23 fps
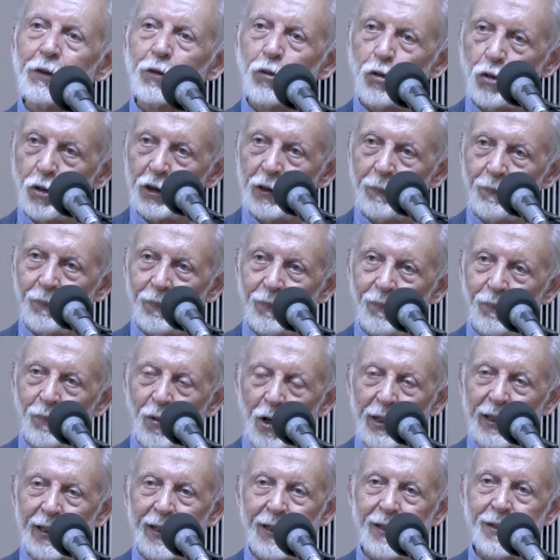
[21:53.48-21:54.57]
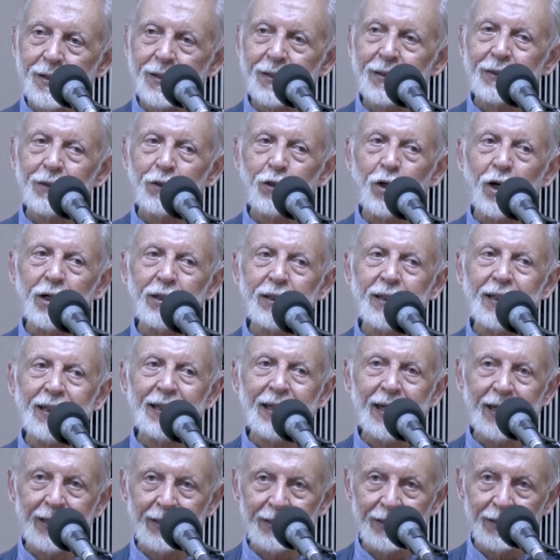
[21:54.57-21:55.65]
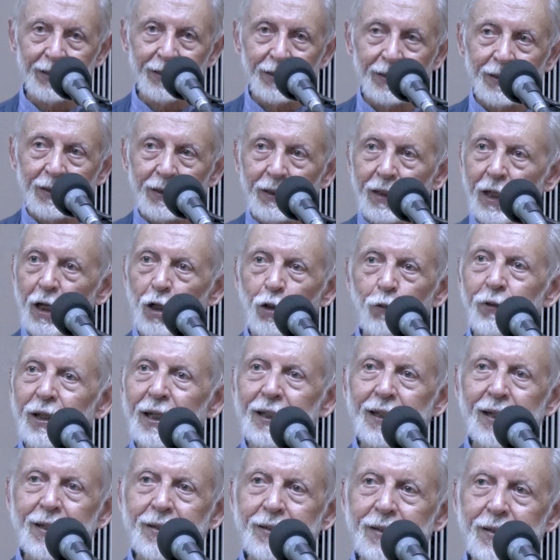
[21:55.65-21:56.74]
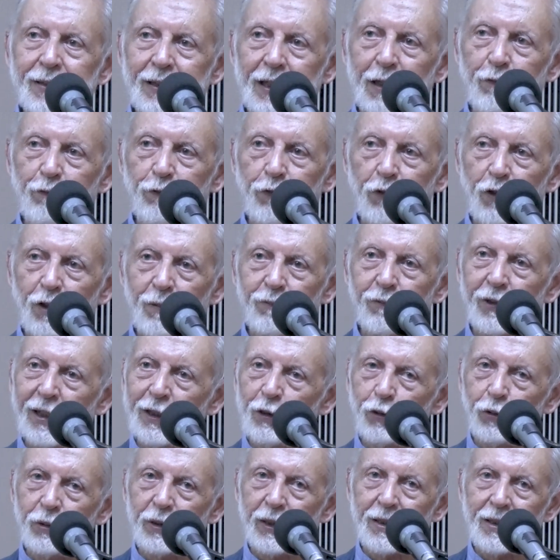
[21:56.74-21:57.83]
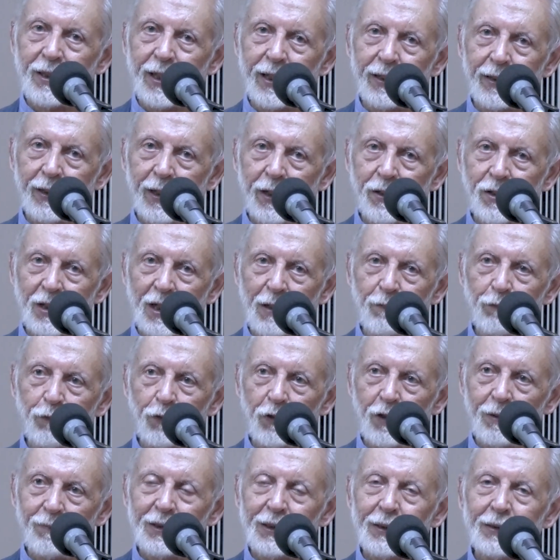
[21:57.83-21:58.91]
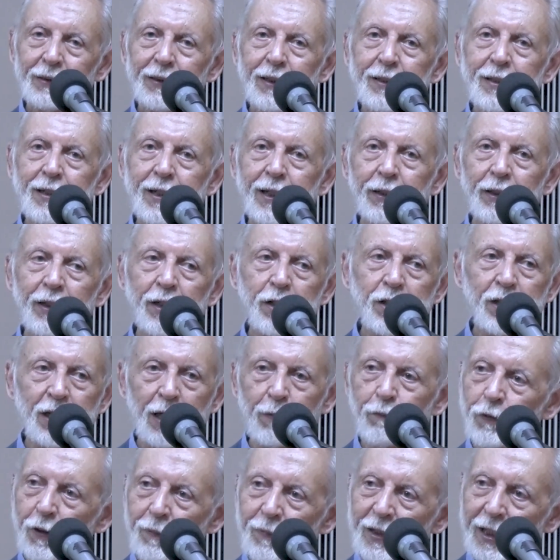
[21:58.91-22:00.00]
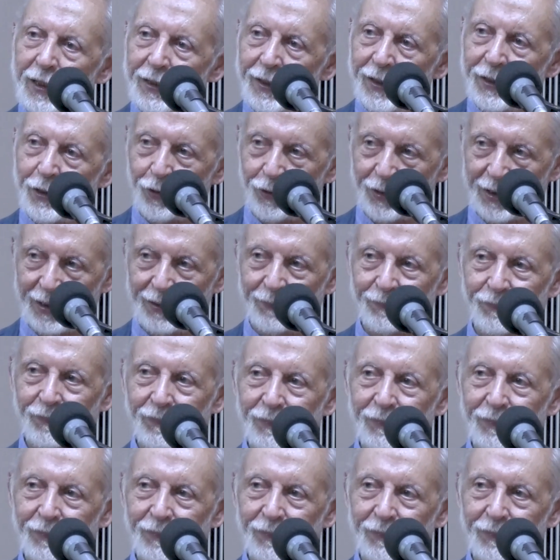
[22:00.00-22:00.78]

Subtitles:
So the body is not neglected. Now, where does this come from? Where do these techniques come from? These techniques come from Hatha Yoga.